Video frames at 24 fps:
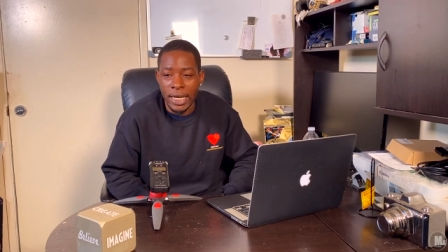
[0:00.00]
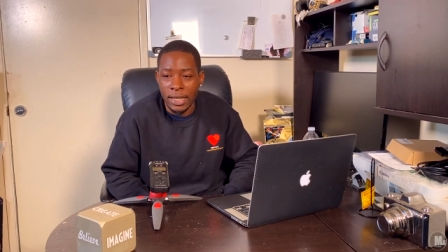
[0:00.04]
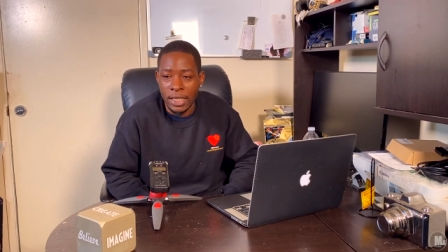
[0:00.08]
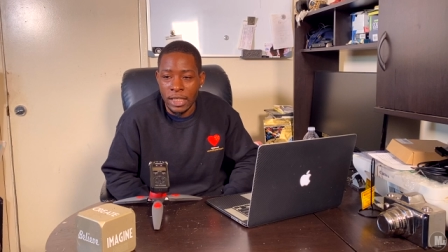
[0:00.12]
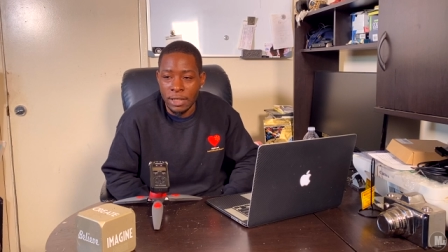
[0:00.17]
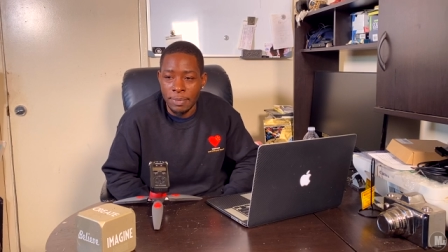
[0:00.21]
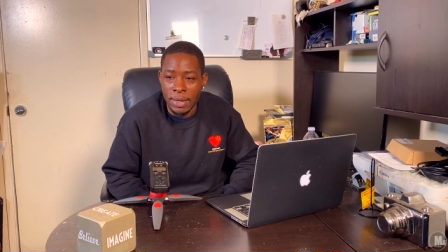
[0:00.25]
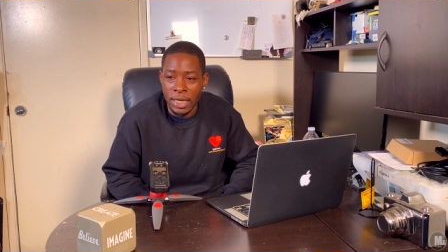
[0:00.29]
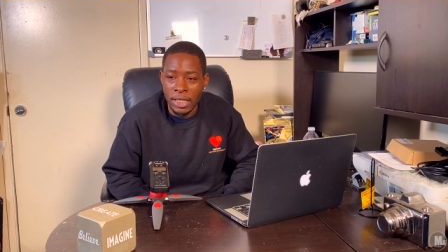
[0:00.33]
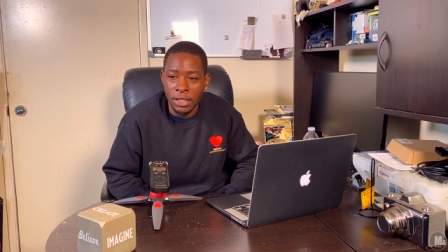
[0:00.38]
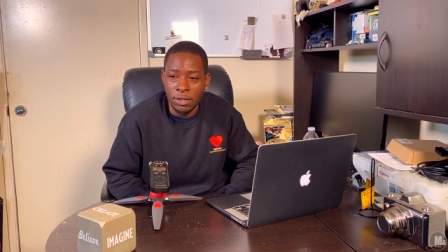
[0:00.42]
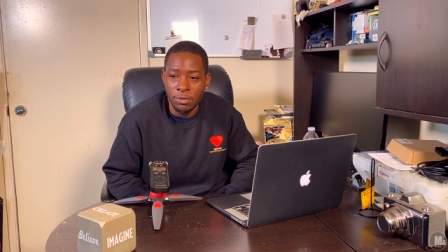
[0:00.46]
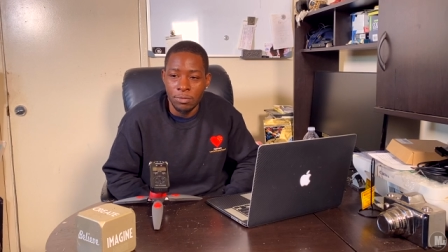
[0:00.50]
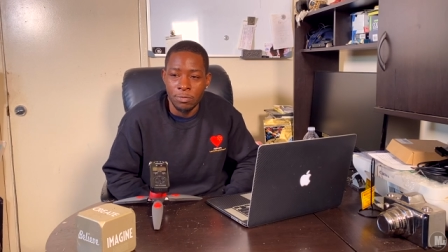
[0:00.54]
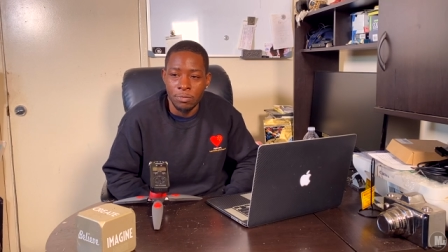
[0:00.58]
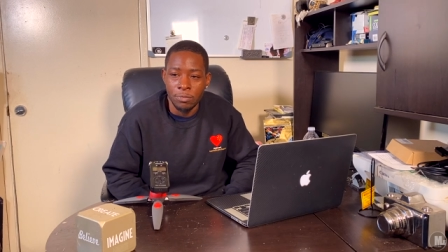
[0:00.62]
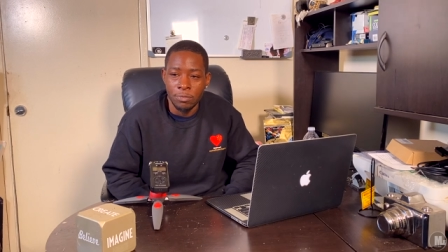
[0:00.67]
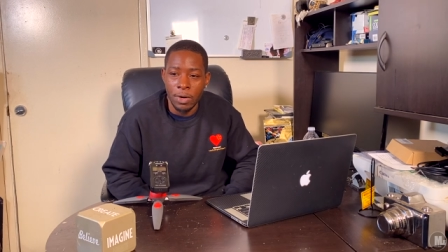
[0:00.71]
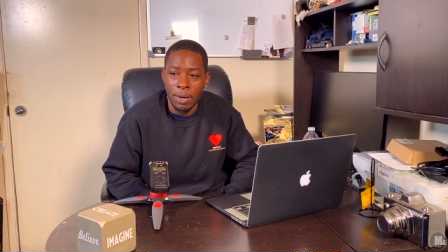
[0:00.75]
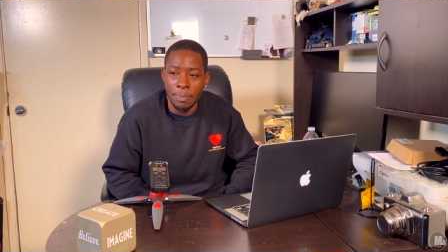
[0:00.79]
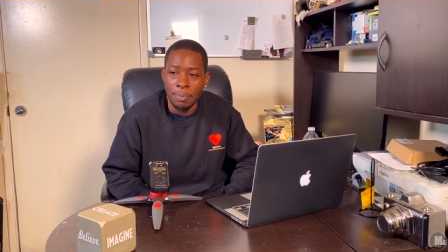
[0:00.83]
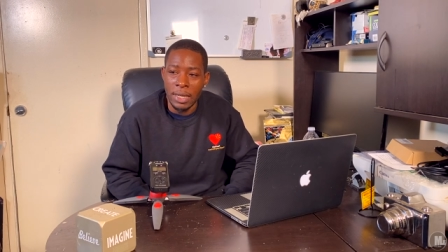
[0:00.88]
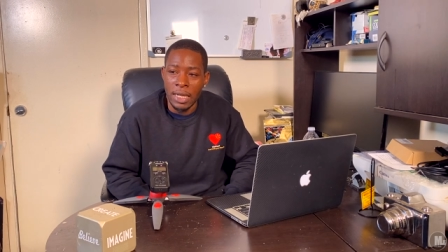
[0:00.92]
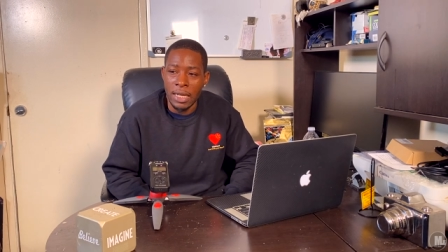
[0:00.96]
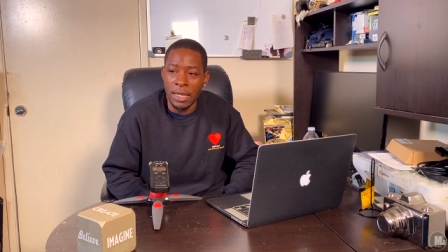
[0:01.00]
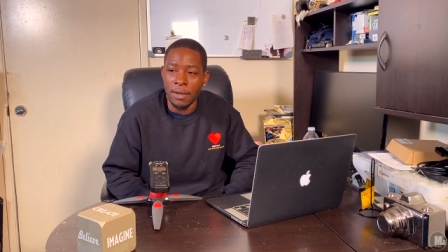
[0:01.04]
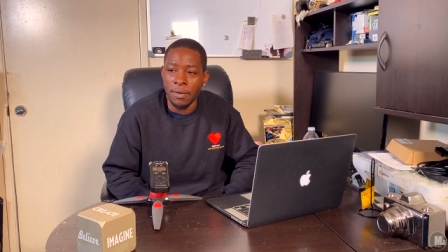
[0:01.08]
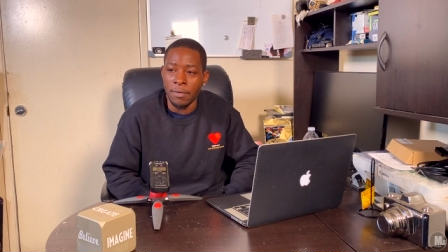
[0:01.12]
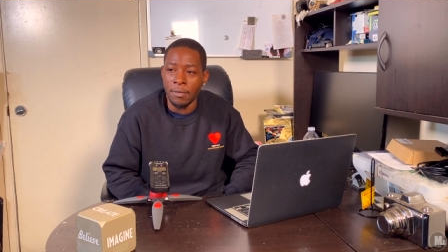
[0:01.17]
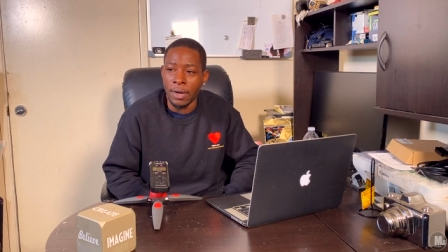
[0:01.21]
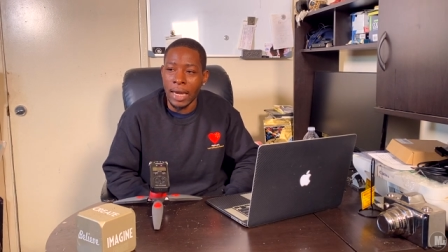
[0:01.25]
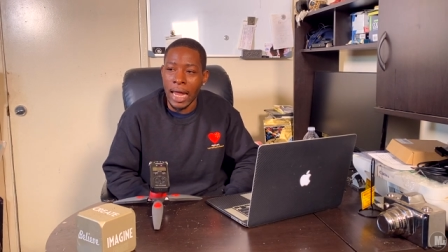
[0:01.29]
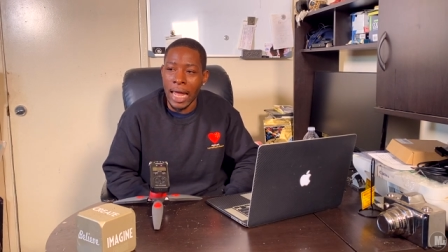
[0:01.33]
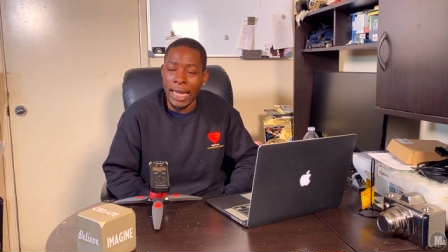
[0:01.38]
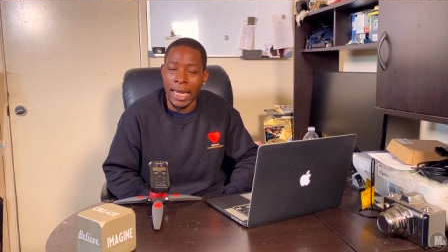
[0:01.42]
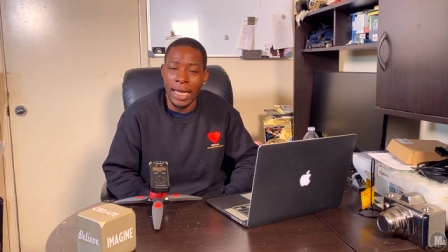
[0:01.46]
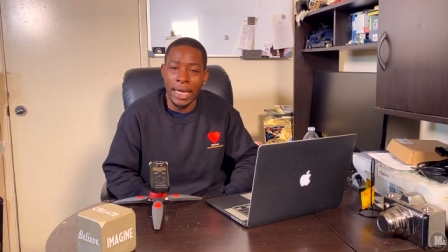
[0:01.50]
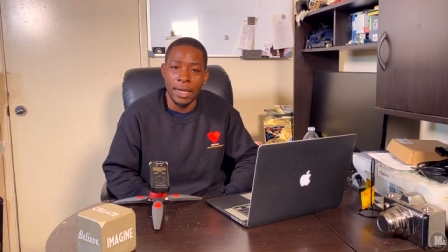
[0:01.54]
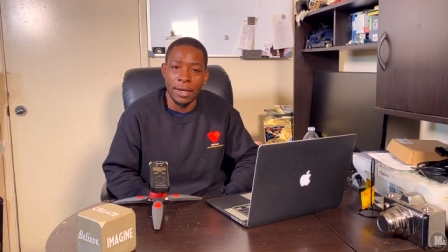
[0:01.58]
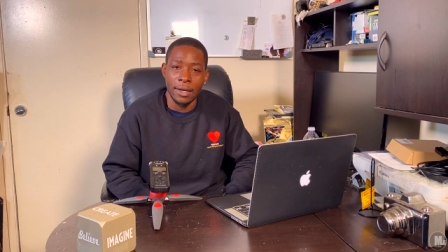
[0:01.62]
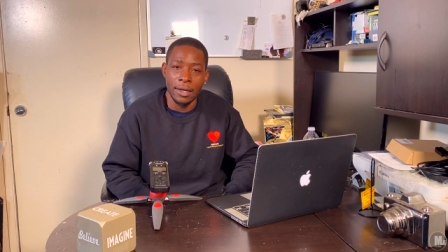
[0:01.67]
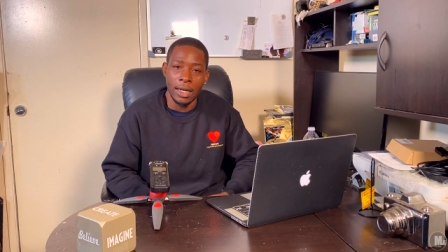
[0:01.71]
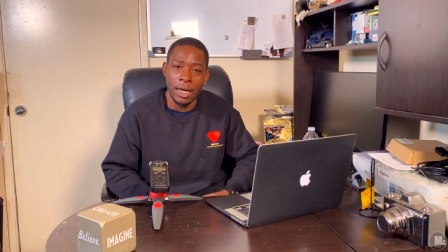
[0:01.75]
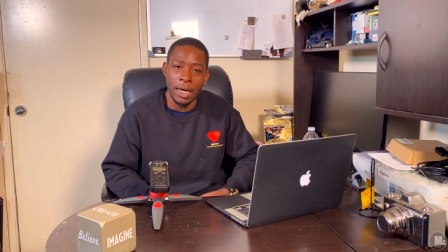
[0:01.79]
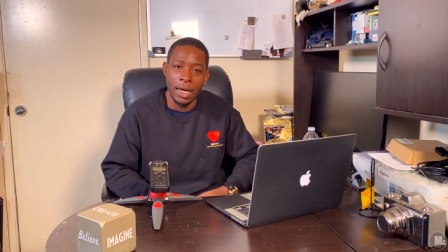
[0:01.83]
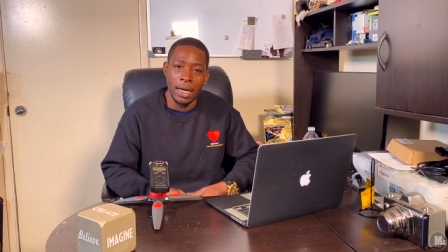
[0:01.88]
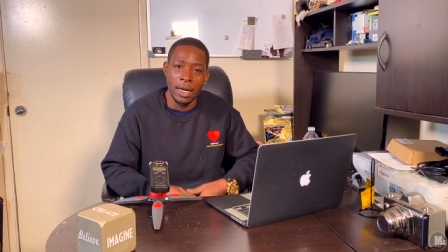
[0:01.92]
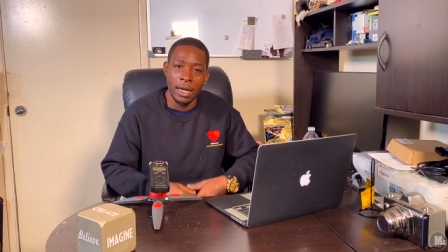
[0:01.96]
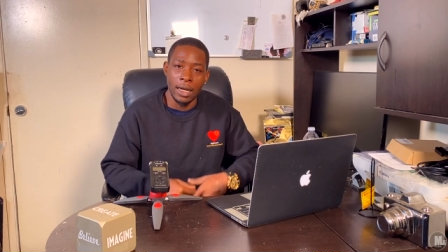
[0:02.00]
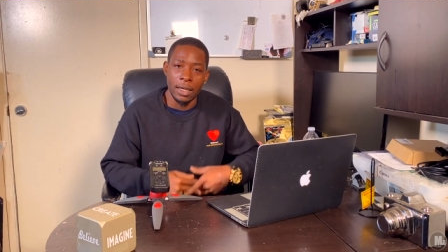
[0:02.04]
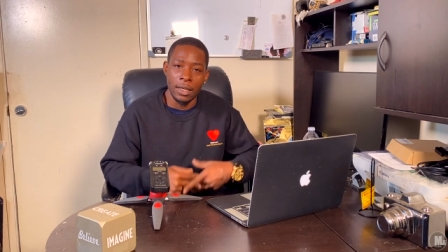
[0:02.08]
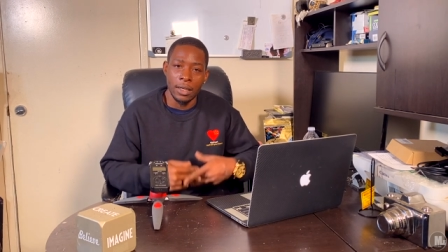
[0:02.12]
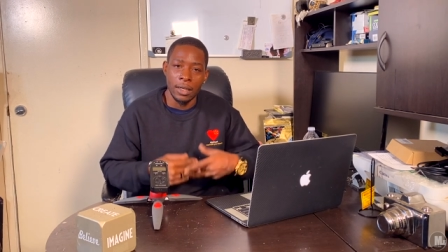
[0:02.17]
especially with me liking uh,